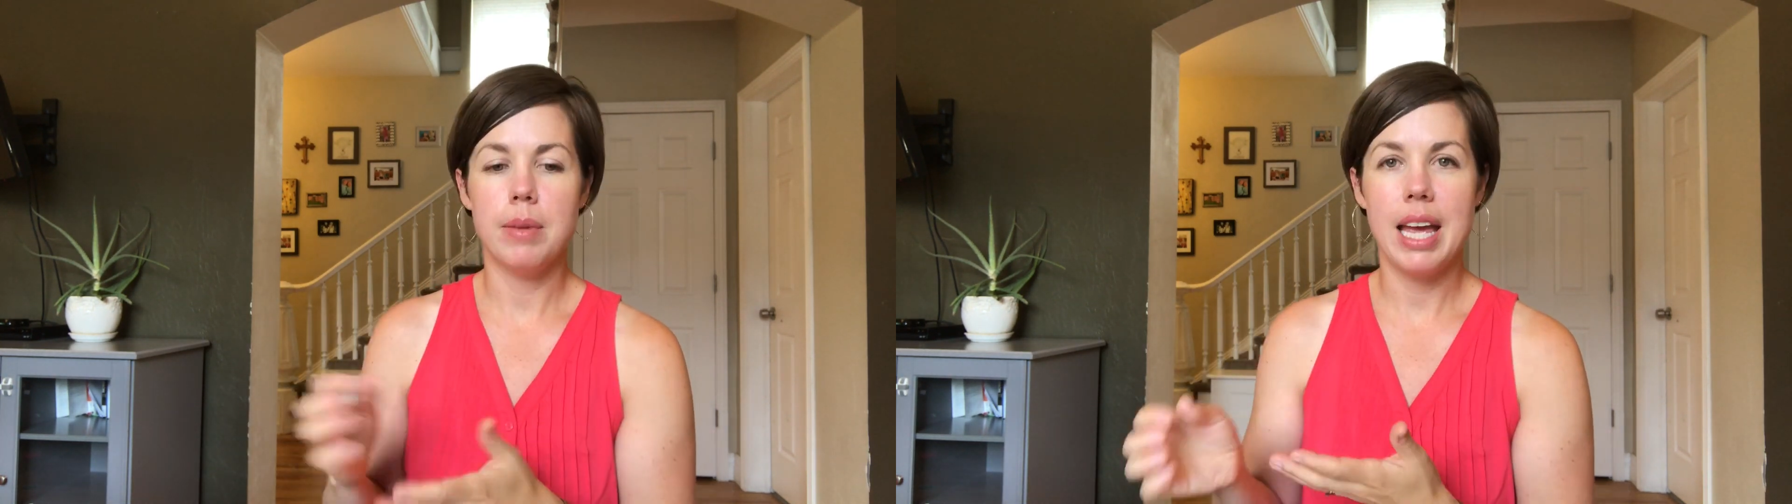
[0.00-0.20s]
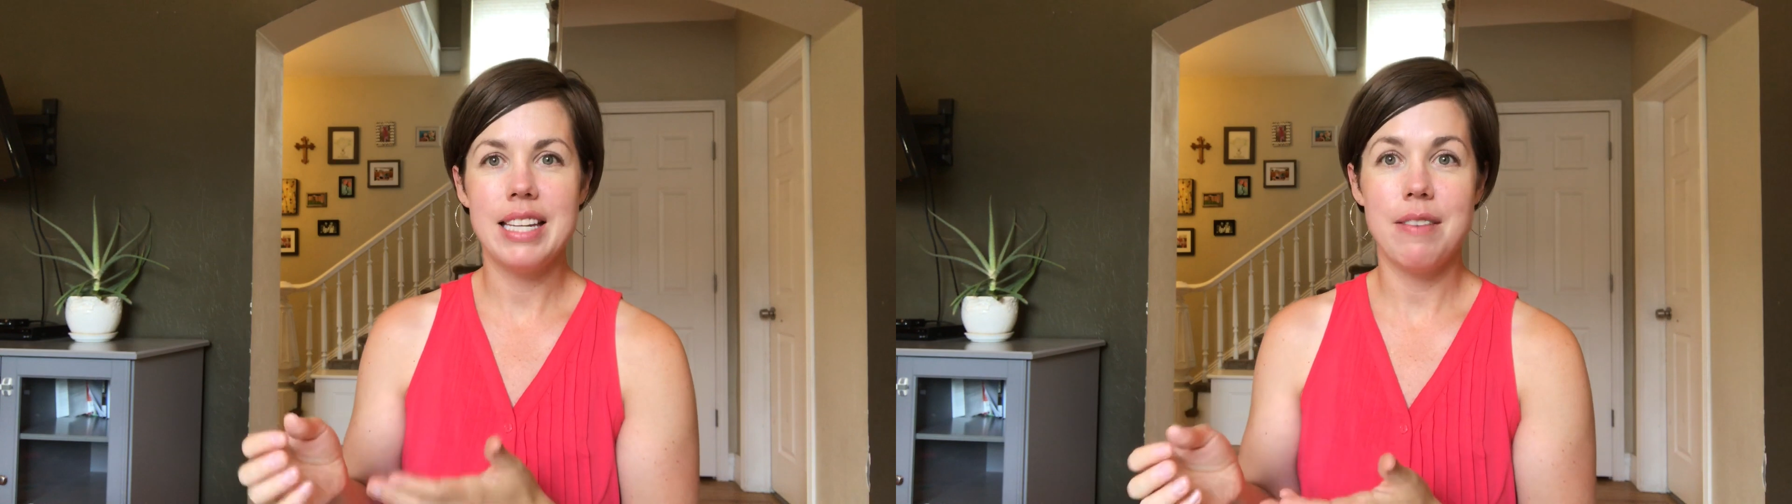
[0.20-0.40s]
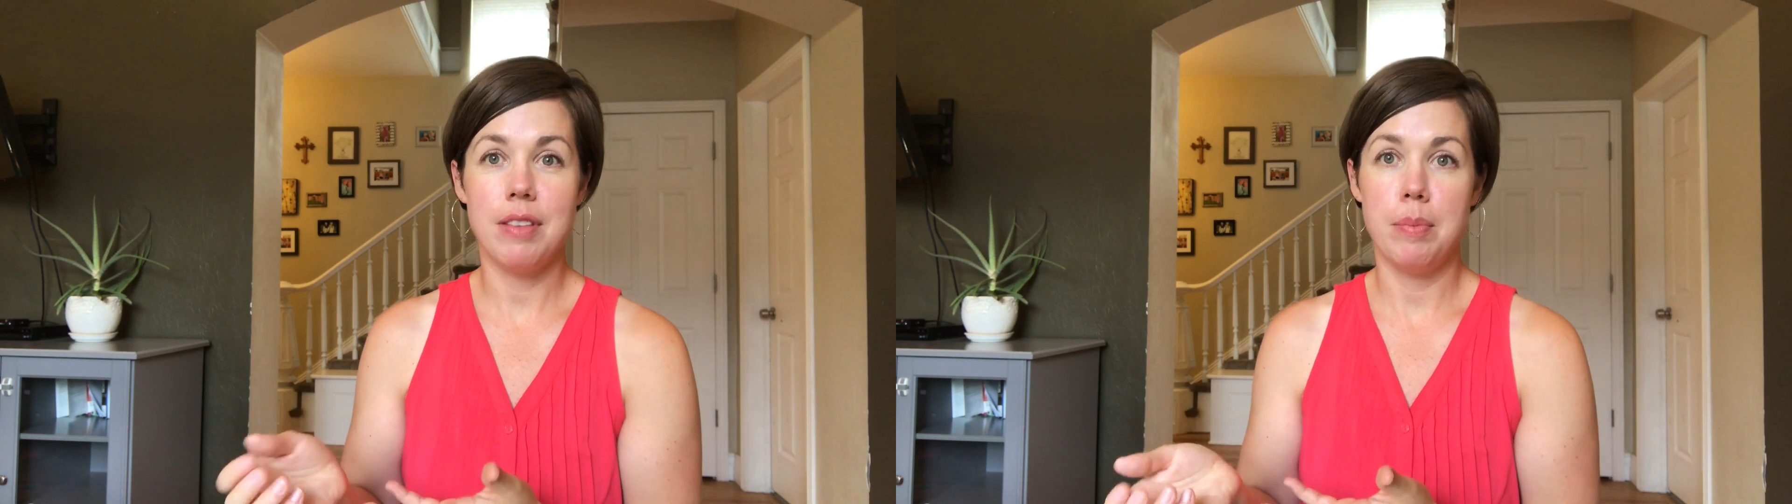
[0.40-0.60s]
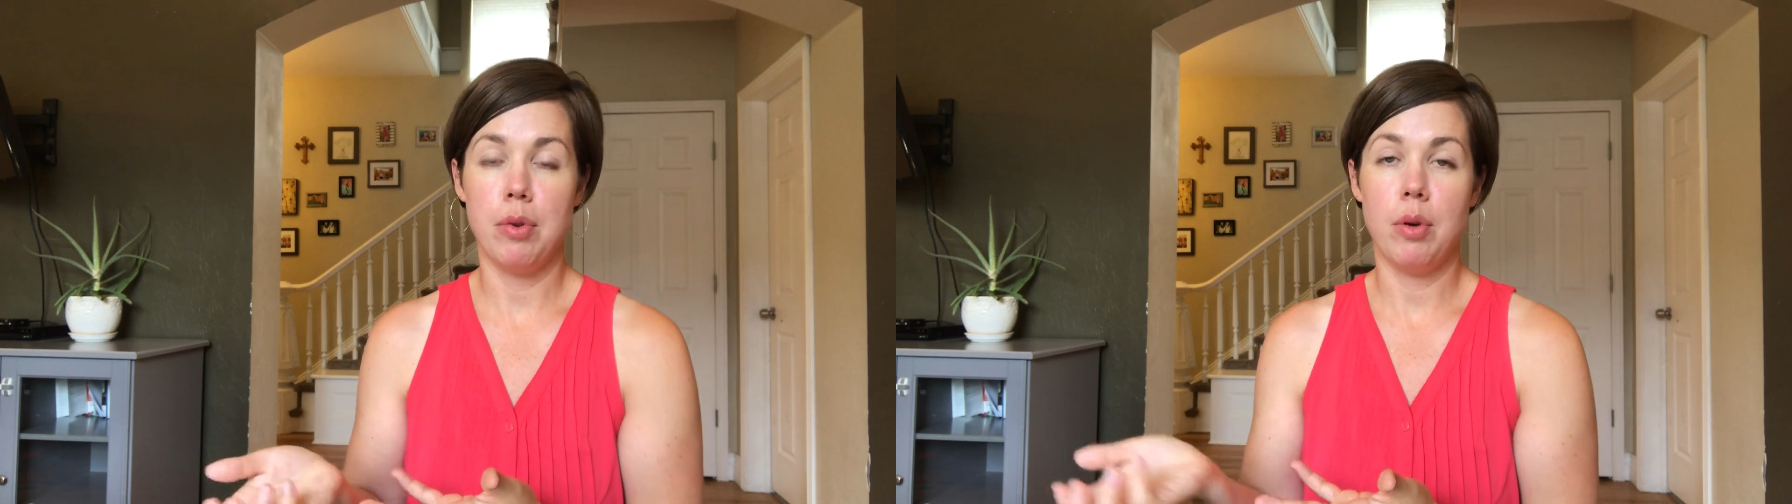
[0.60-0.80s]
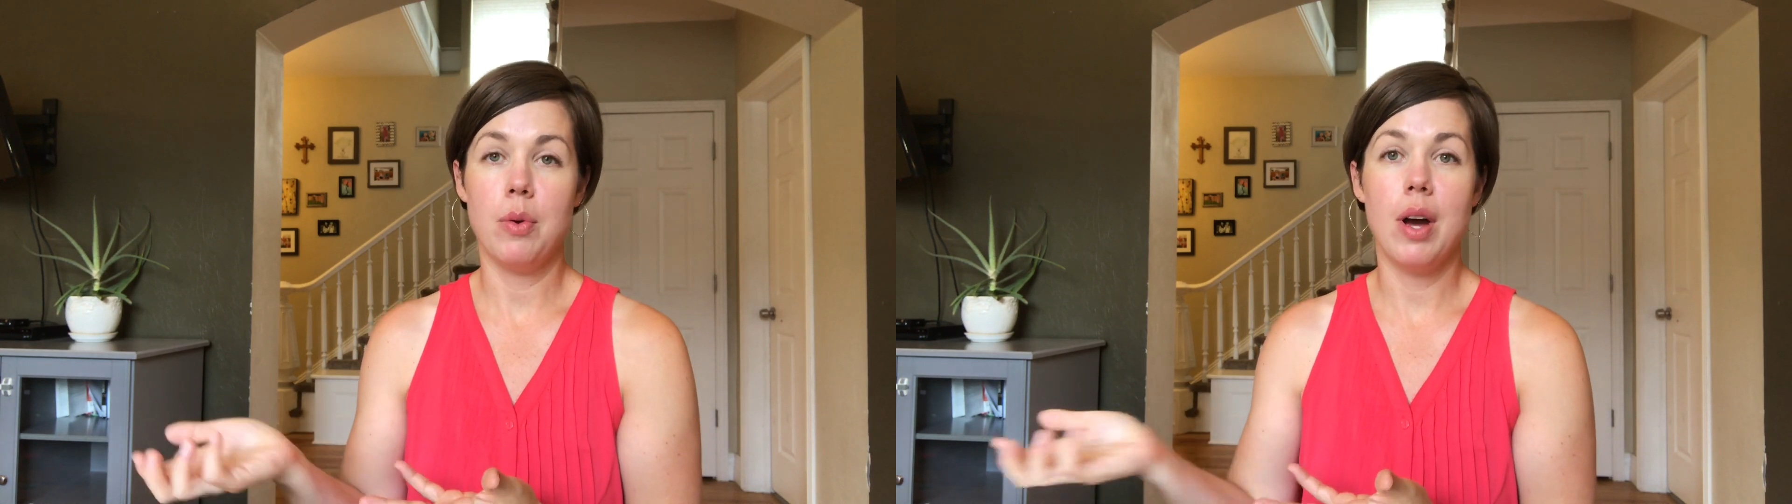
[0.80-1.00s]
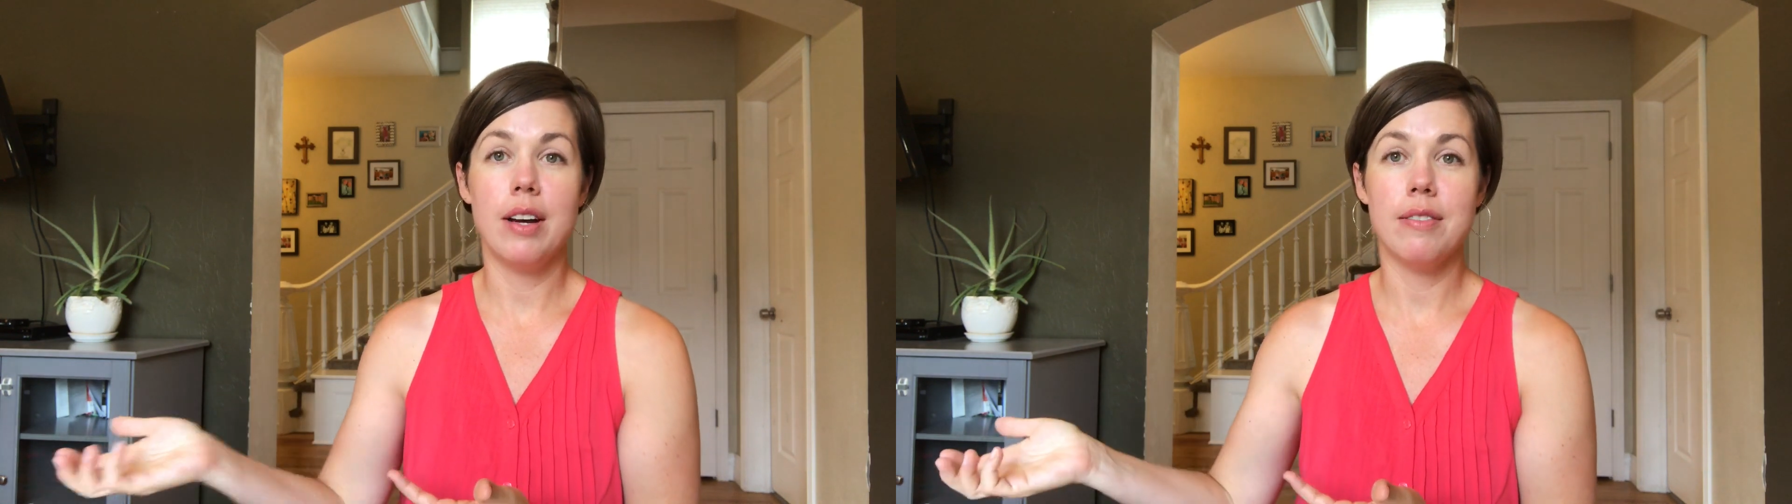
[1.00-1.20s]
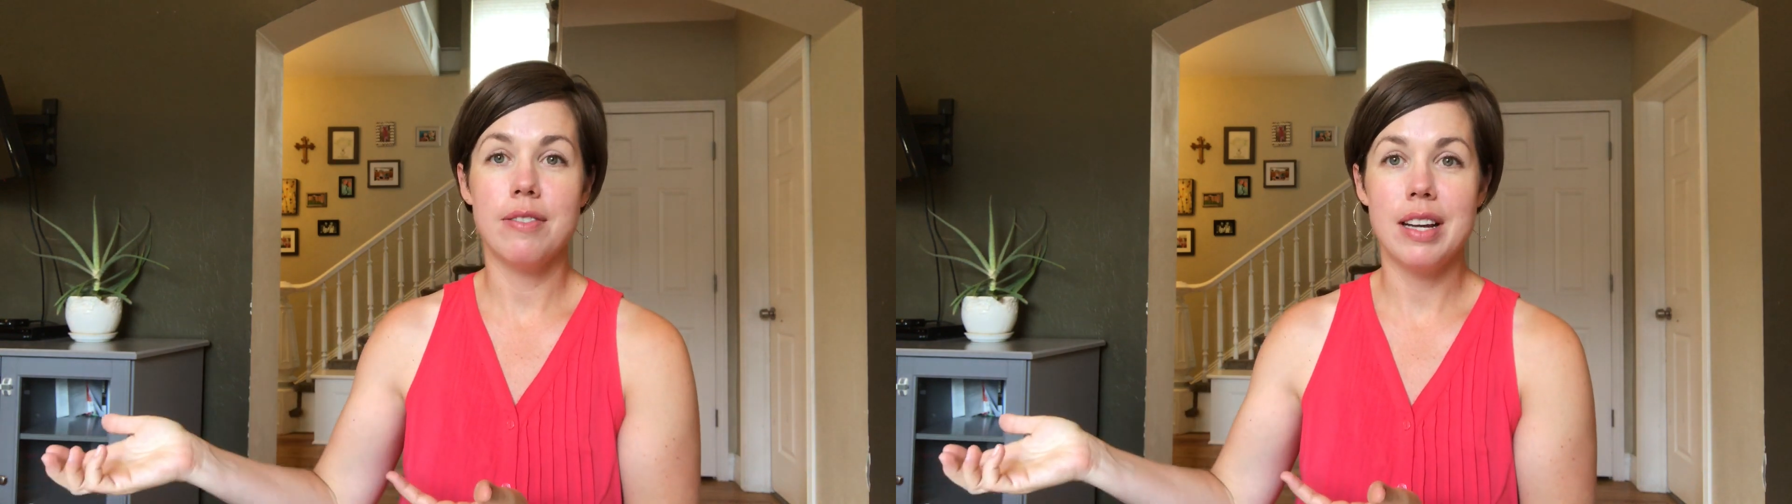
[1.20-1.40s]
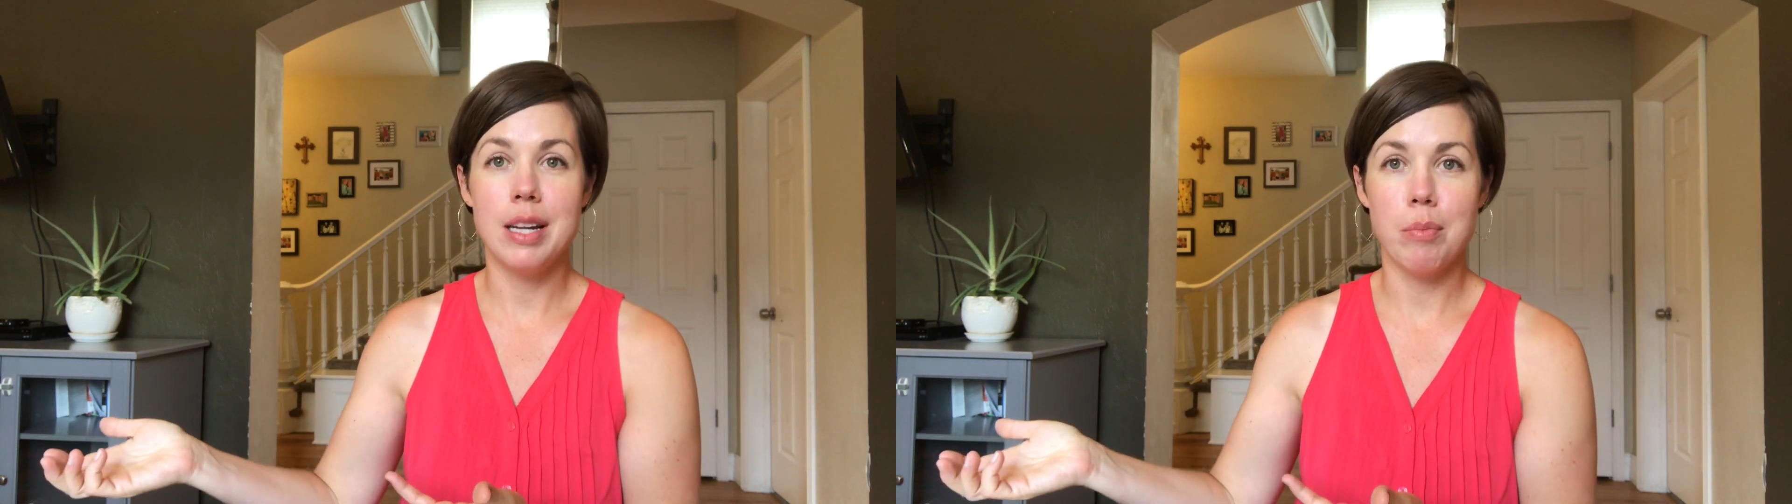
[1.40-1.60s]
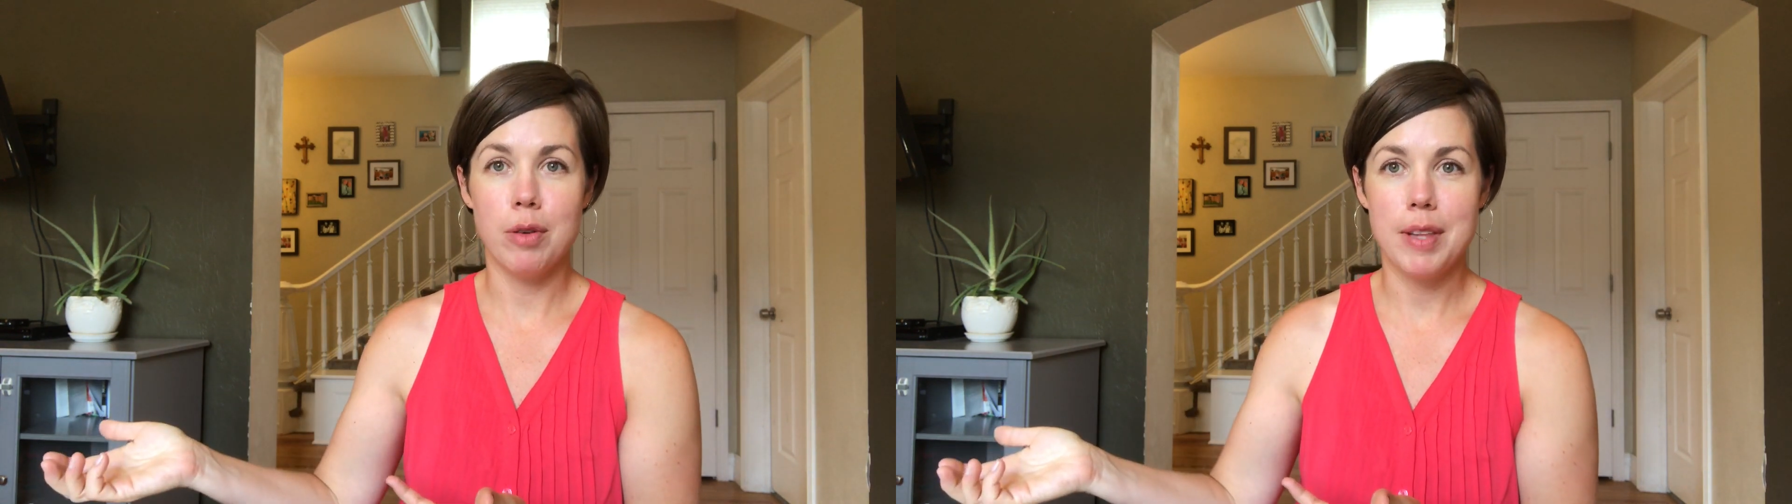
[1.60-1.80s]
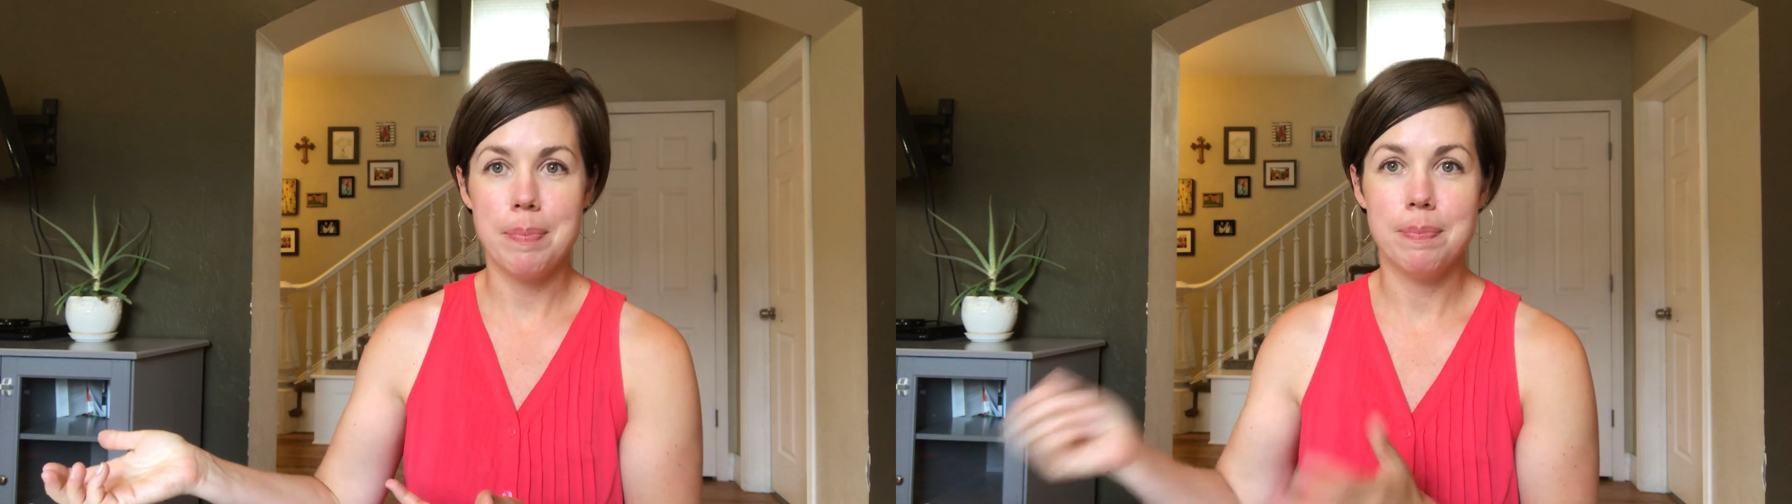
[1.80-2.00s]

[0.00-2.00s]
and a flip through of a number of them.